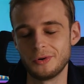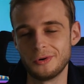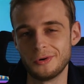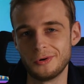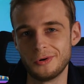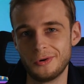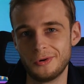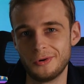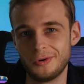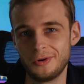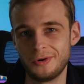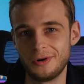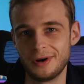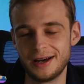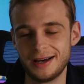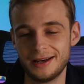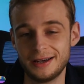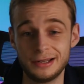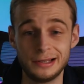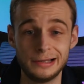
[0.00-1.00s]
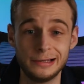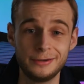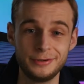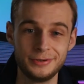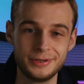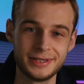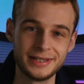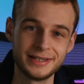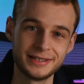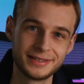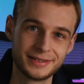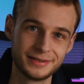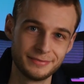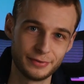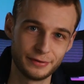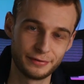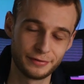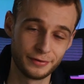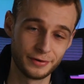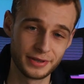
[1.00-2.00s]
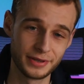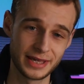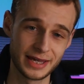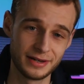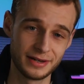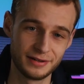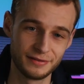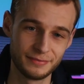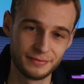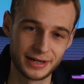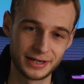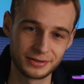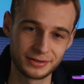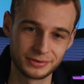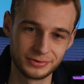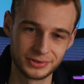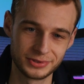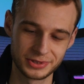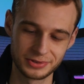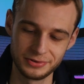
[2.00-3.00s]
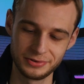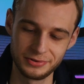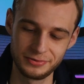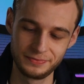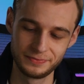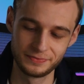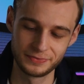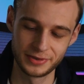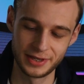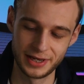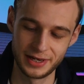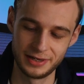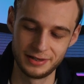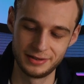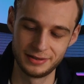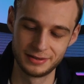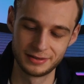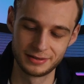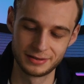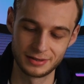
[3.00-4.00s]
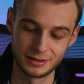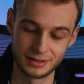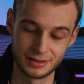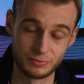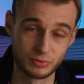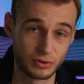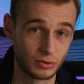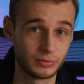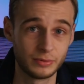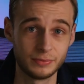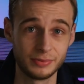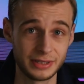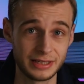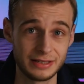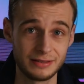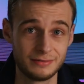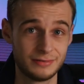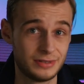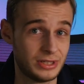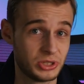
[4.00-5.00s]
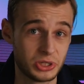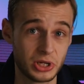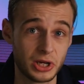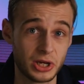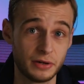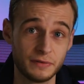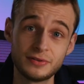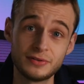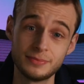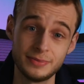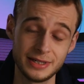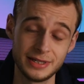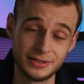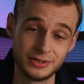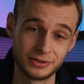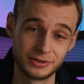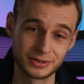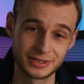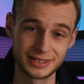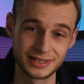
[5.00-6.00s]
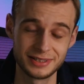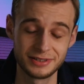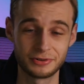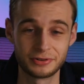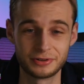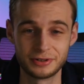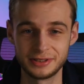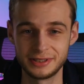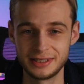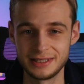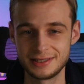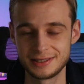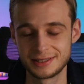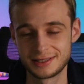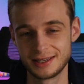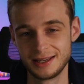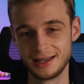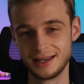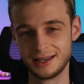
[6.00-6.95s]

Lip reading: or lose it before the end of medical school, then I probably deserve to be a doctor, or at least